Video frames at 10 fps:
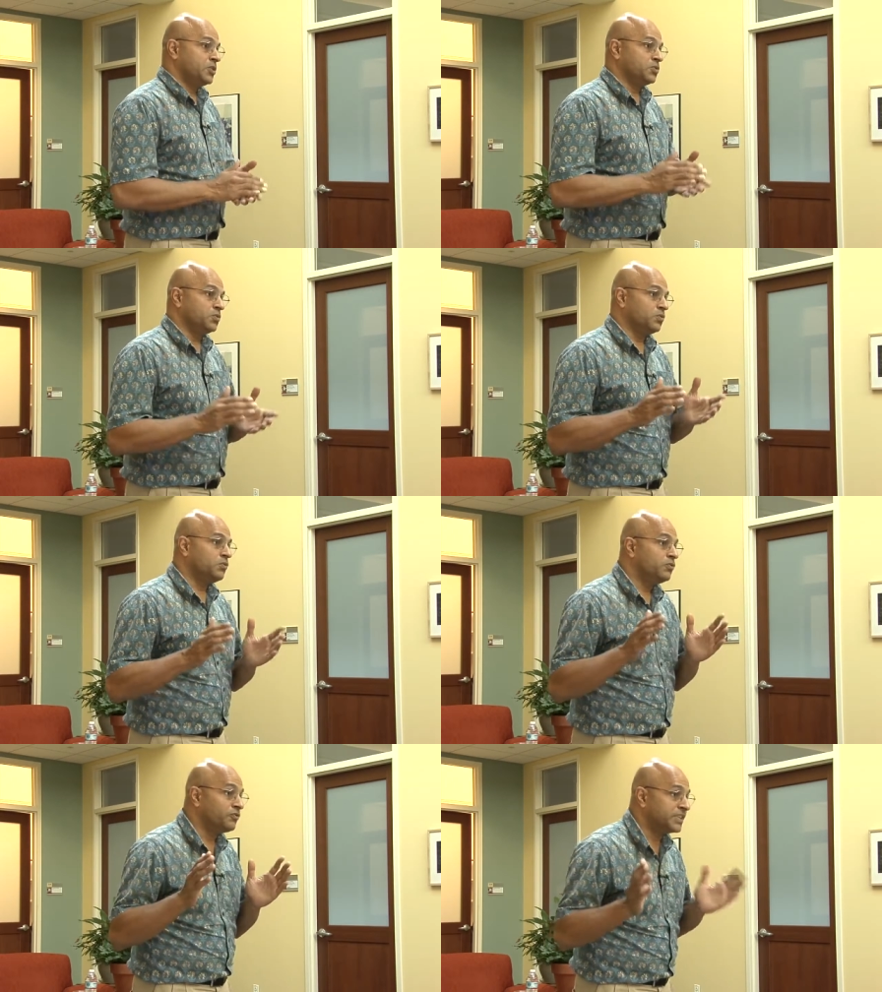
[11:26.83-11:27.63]
to
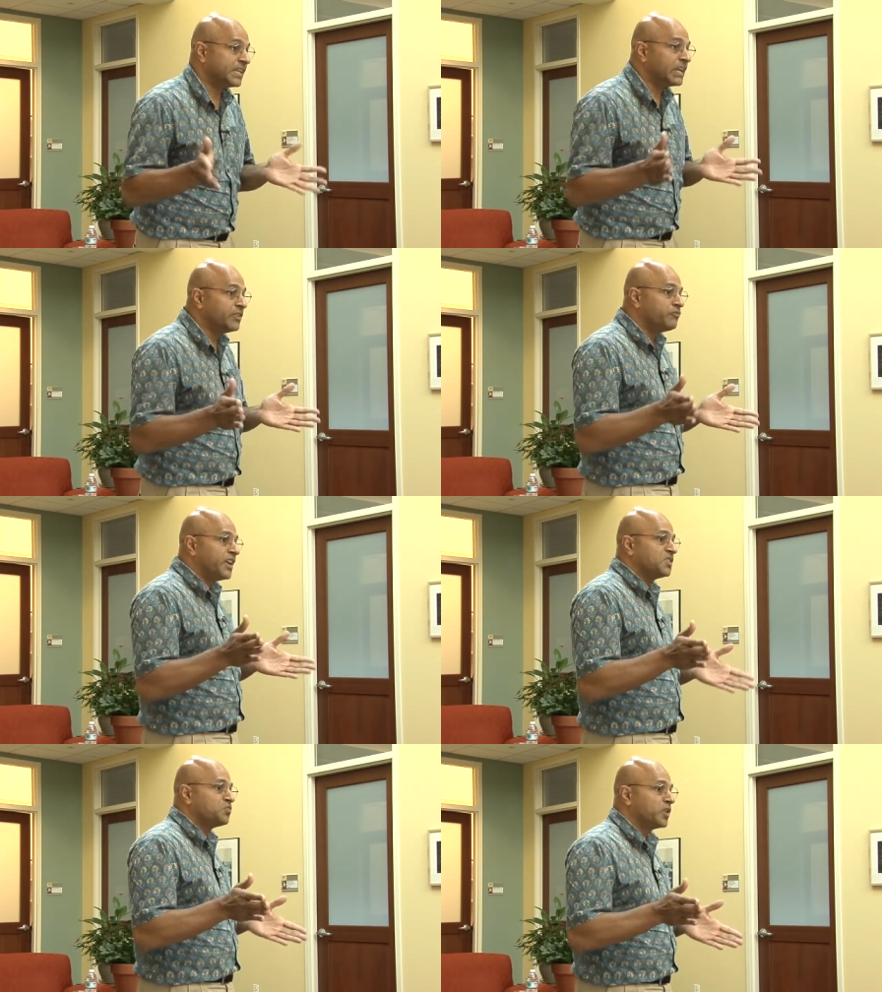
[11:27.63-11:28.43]
physical
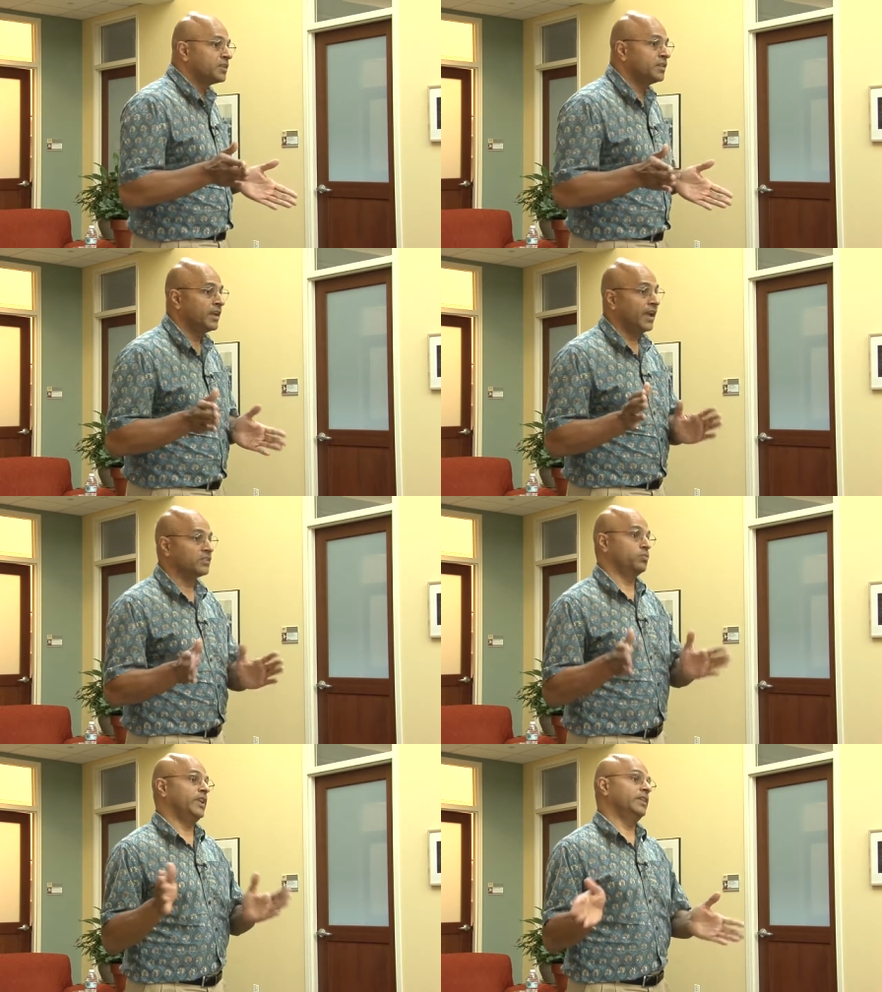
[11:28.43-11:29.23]
investment
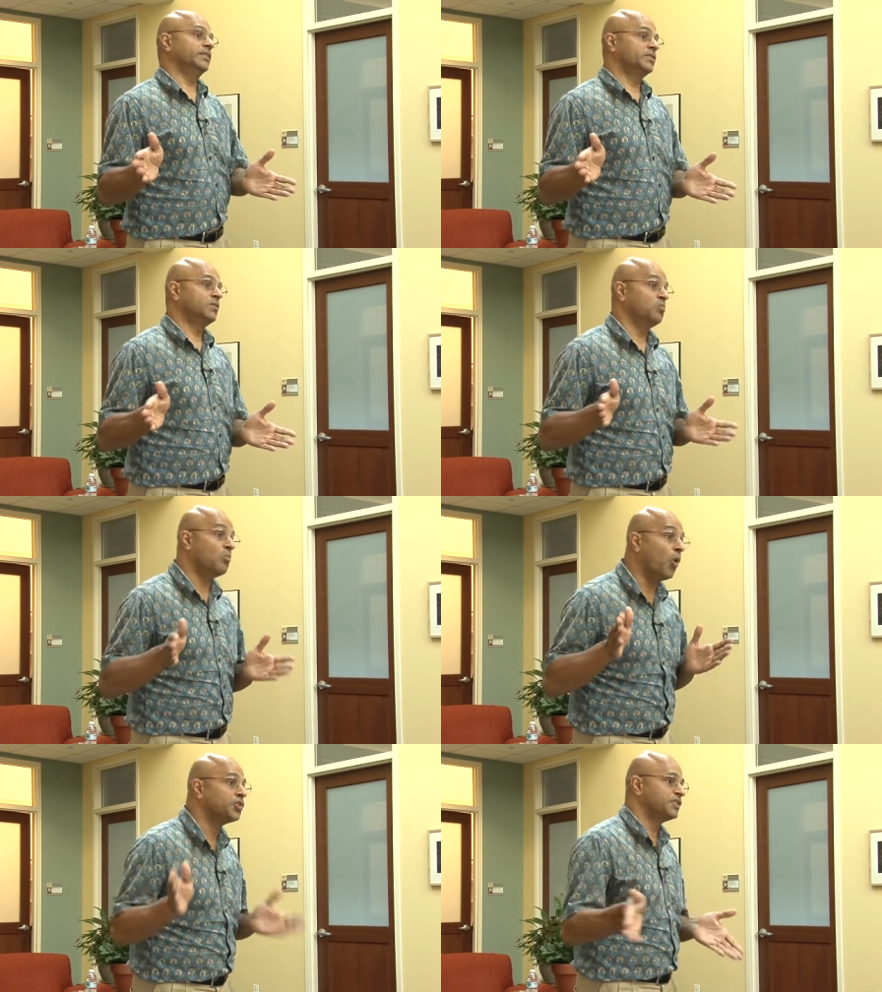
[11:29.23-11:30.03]
as well as,
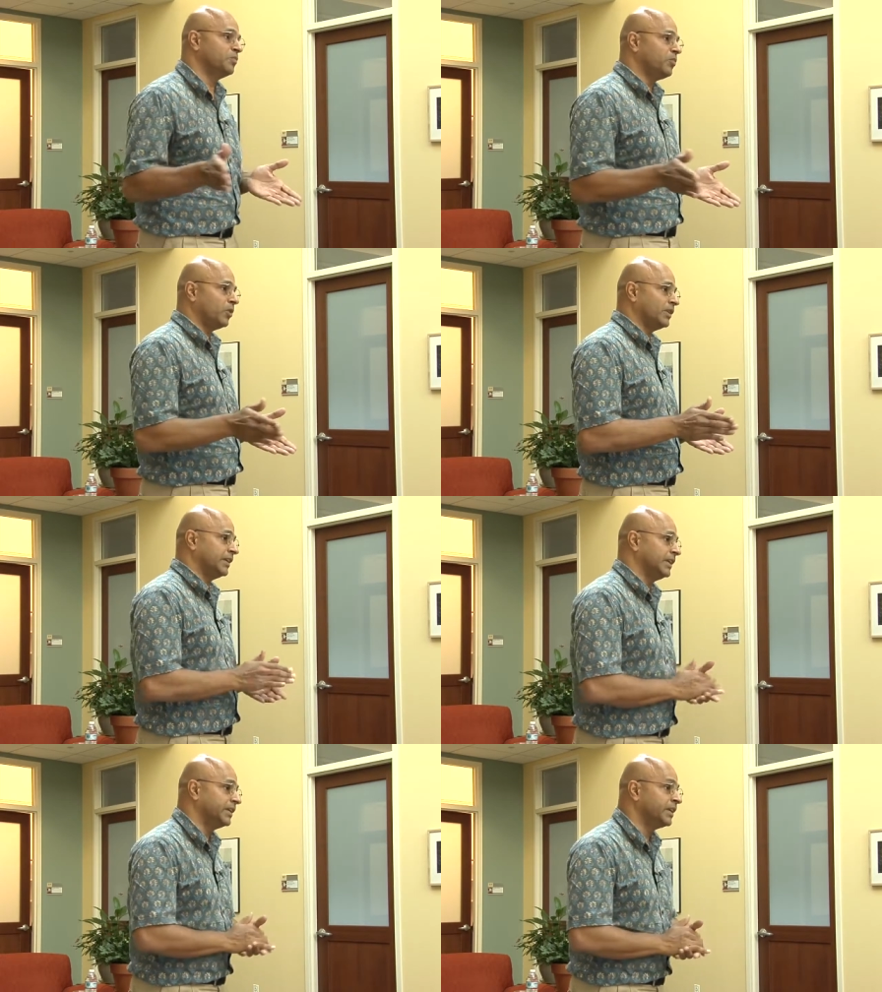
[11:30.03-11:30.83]
most
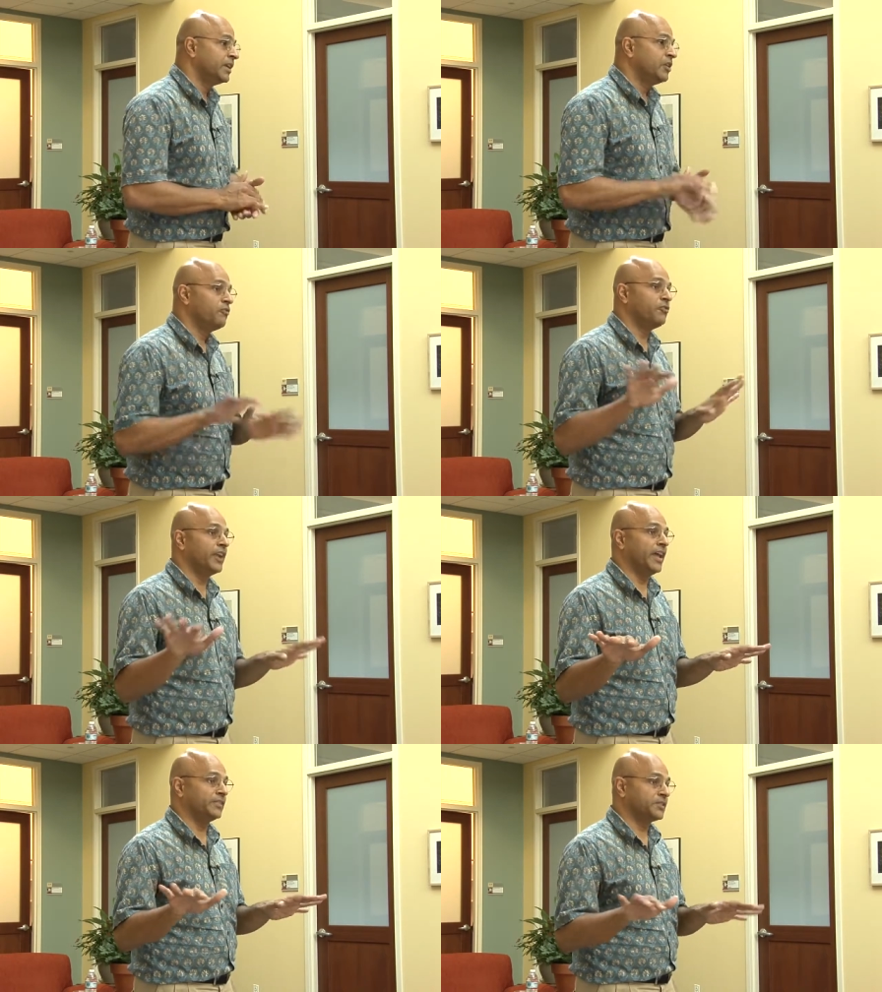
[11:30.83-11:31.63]
importantly,
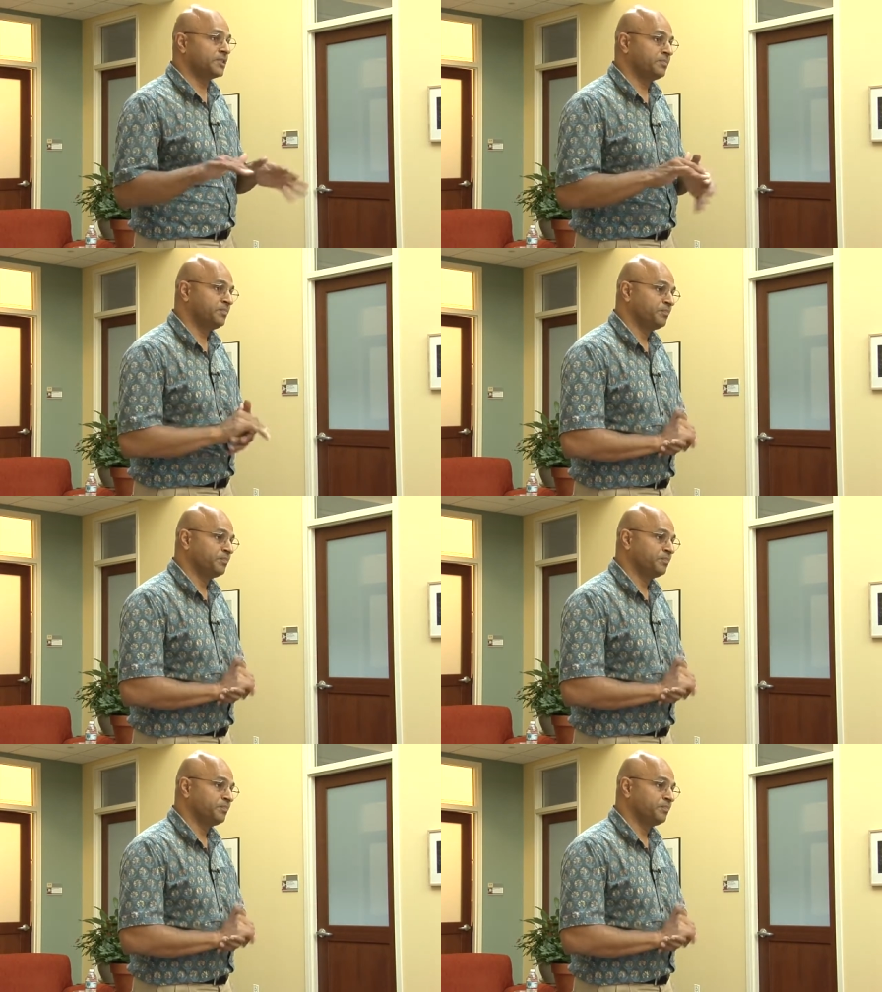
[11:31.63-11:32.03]
finance,